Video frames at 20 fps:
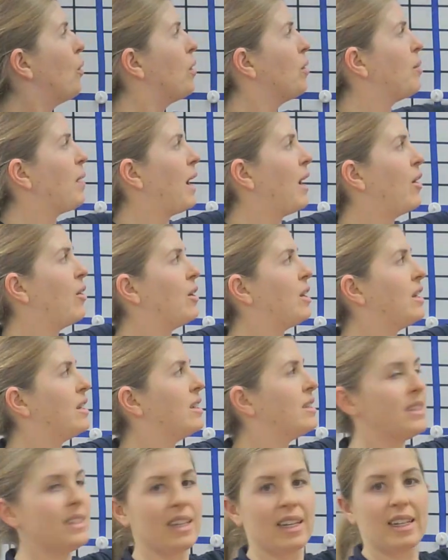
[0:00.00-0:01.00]
What about
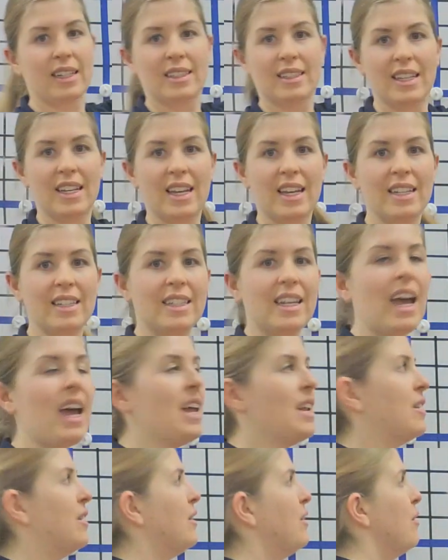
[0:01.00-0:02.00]
6 and
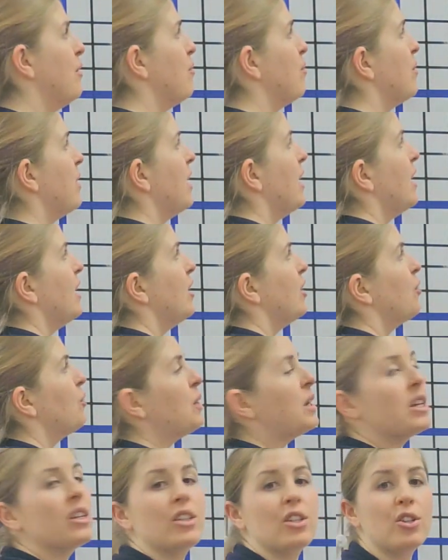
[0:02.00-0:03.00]
10?
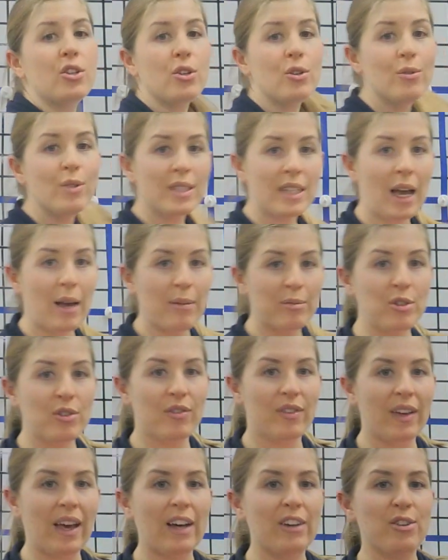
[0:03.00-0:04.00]
We can use
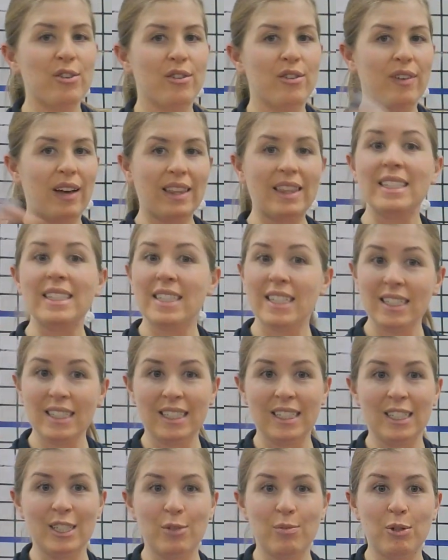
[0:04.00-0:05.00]
absolute value to find the
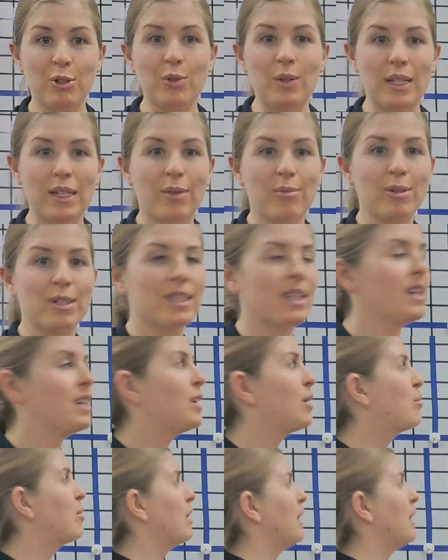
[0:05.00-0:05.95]
distance between numbers on a